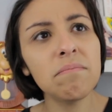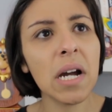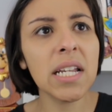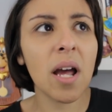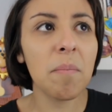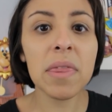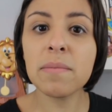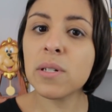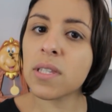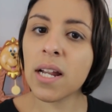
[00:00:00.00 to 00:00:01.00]
might not be the
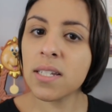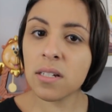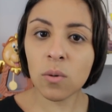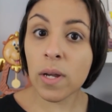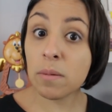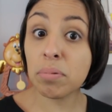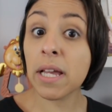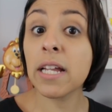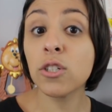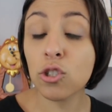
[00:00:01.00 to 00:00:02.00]
most ideal way to
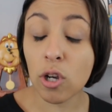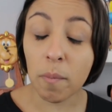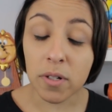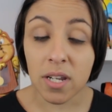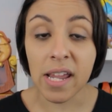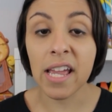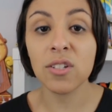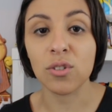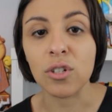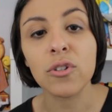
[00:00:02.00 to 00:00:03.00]
plan your trip or to
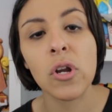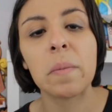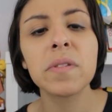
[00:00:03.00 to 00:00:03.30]
handle your trip.